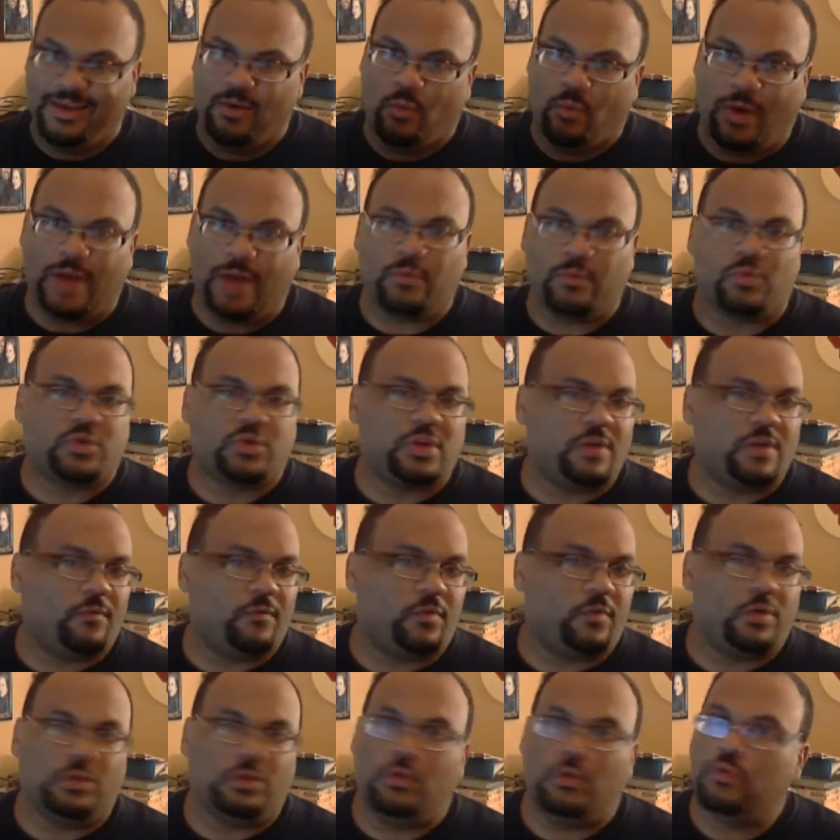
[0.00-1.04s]
Wide
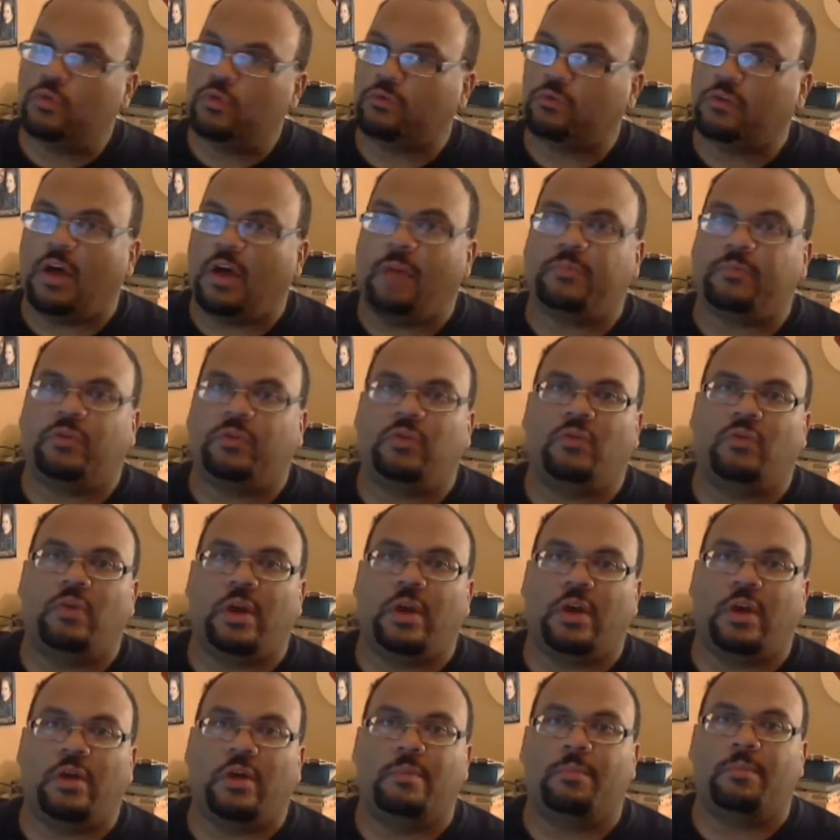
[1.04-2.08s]
receiver, you lose your top two.
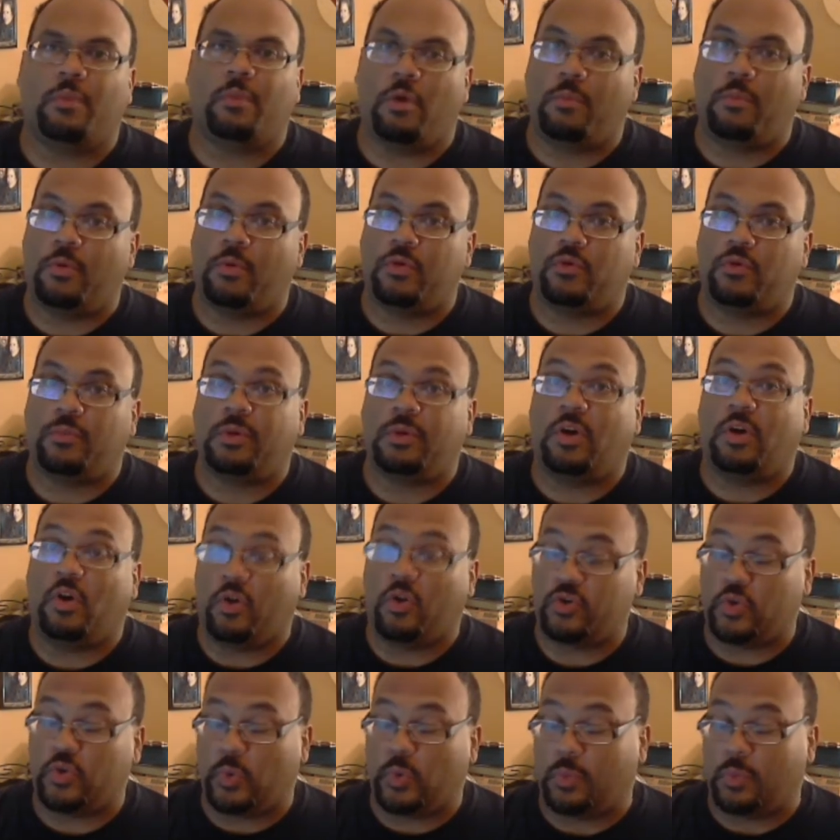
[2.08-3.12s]
Aaron Burbridge will be
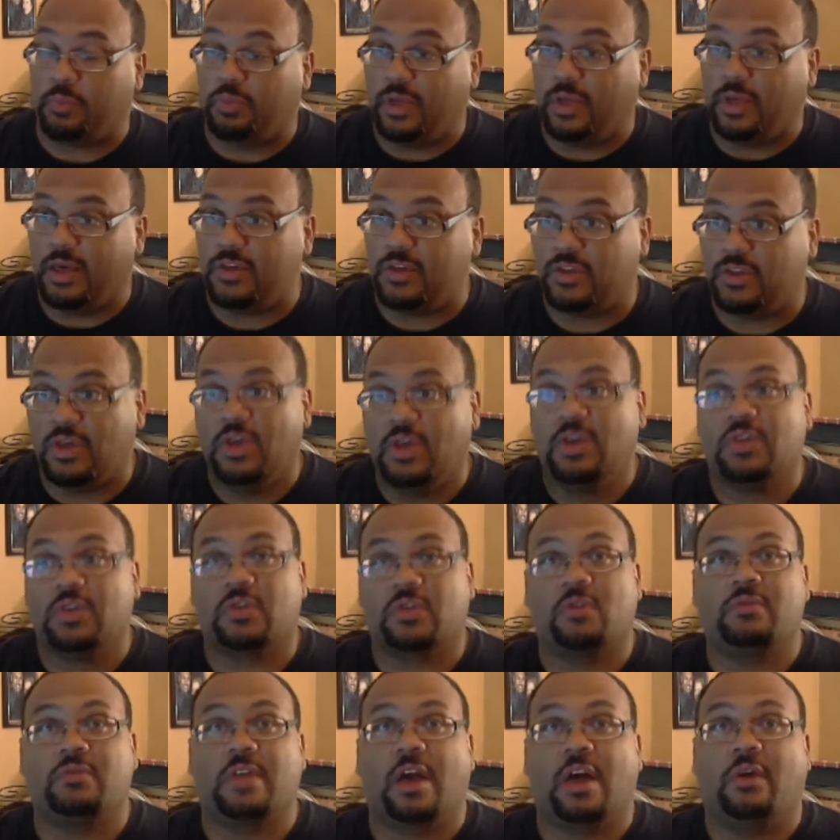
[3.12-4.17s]
hard to replace.
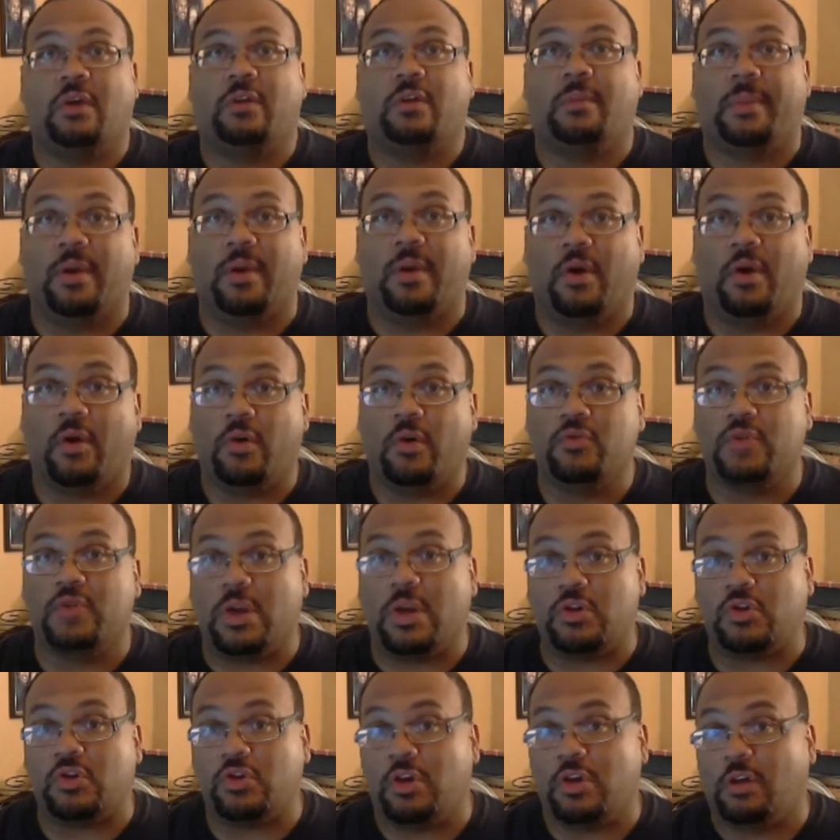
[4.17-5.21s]
So now it'll be R.J.
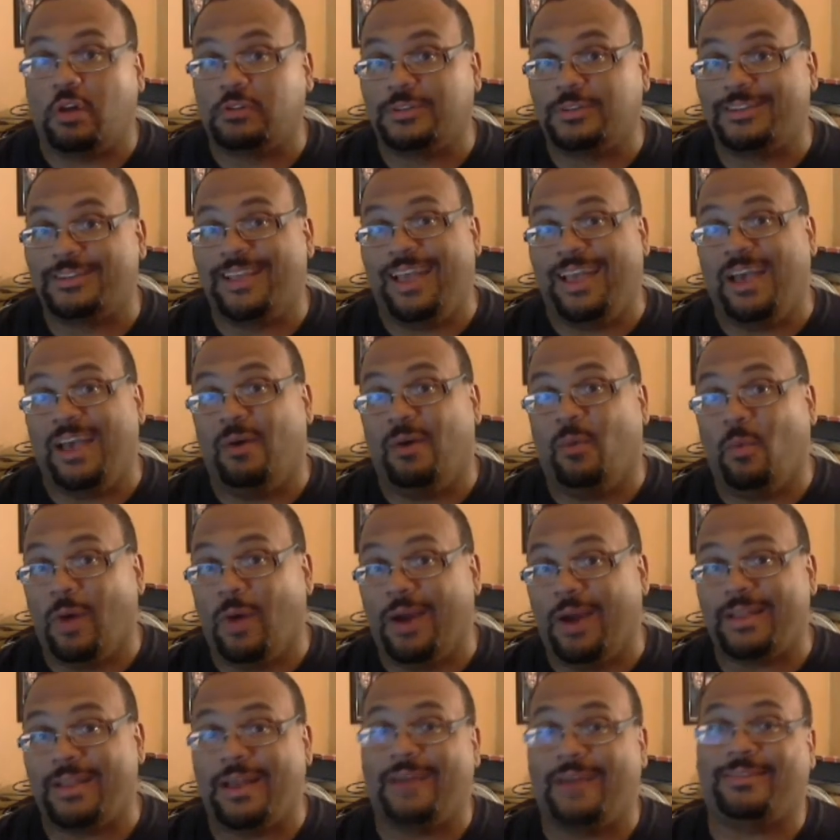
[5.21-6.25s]
Shelton at
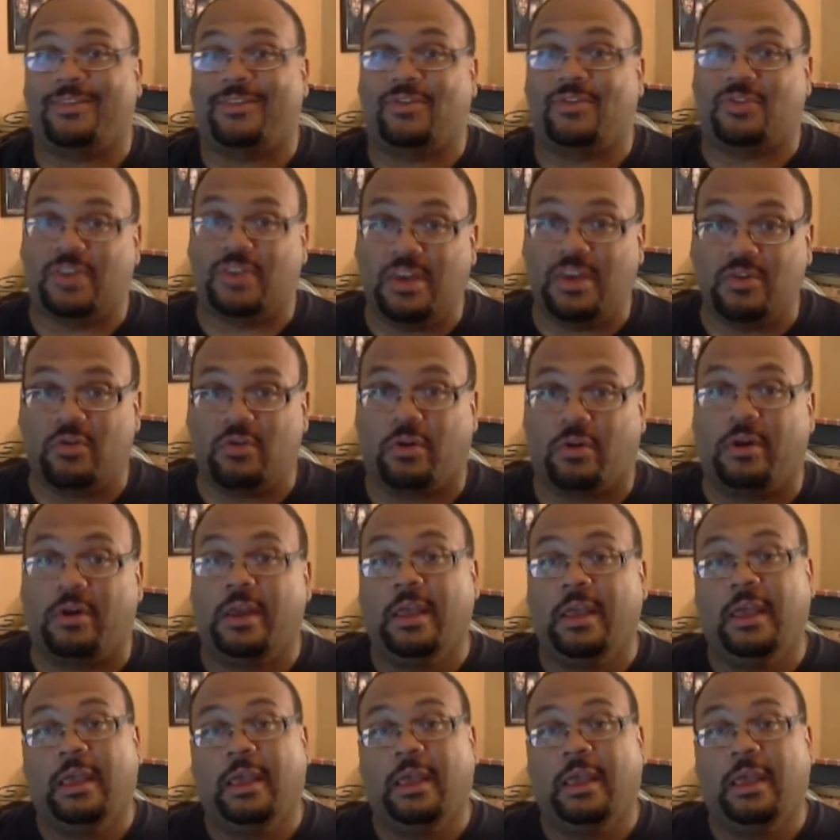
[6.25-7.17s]
wideout, the senior.